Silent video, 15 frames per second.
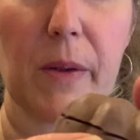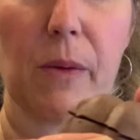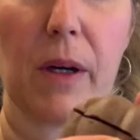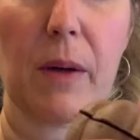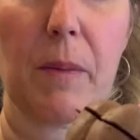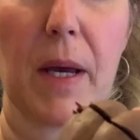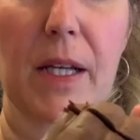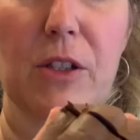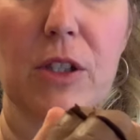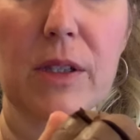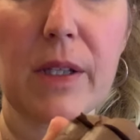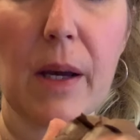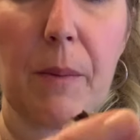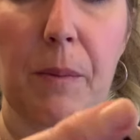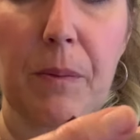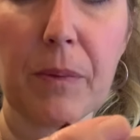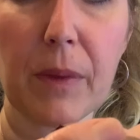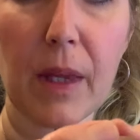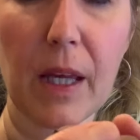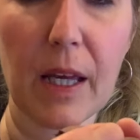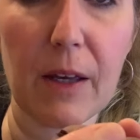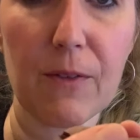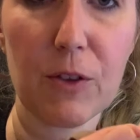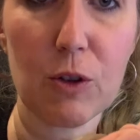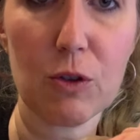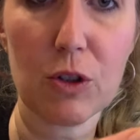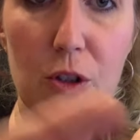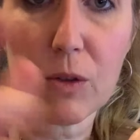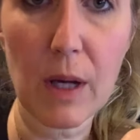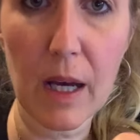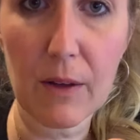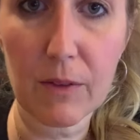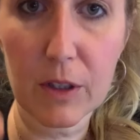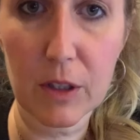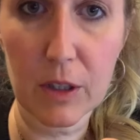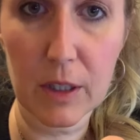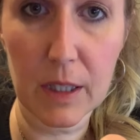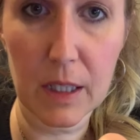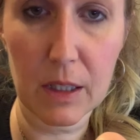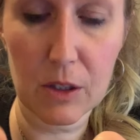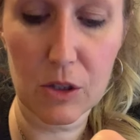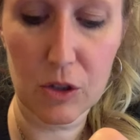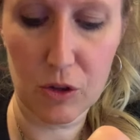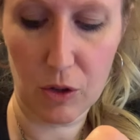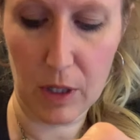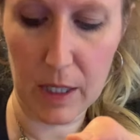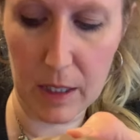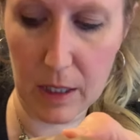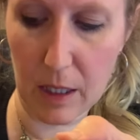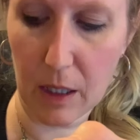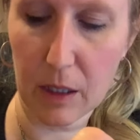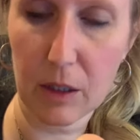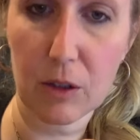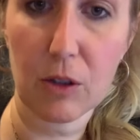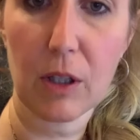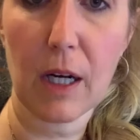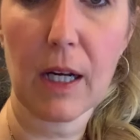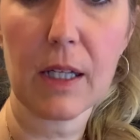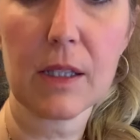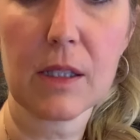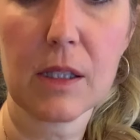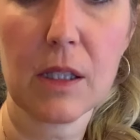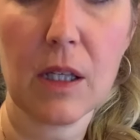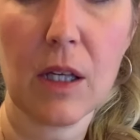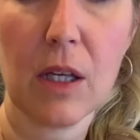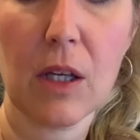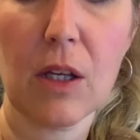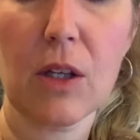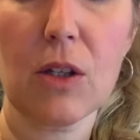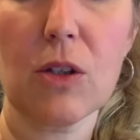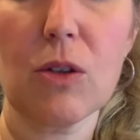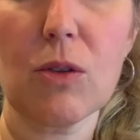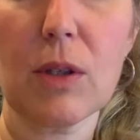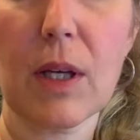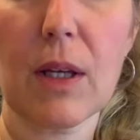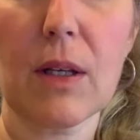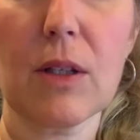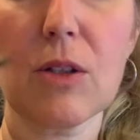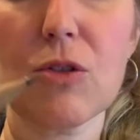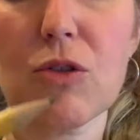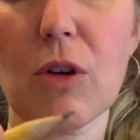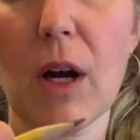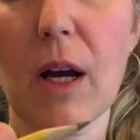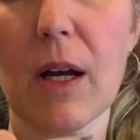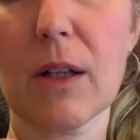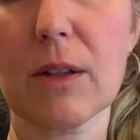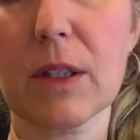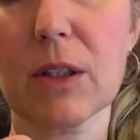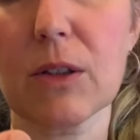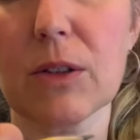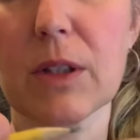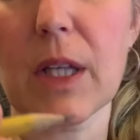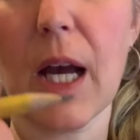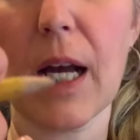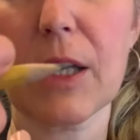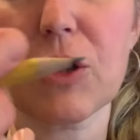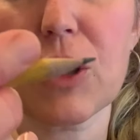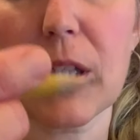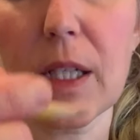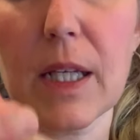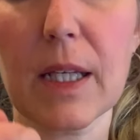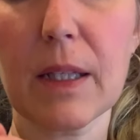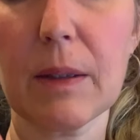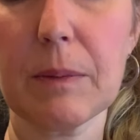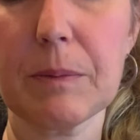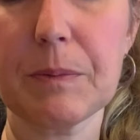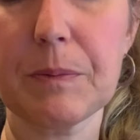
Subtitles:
where it matches up. If you do have a good straight cut across, you can draw a little notch in it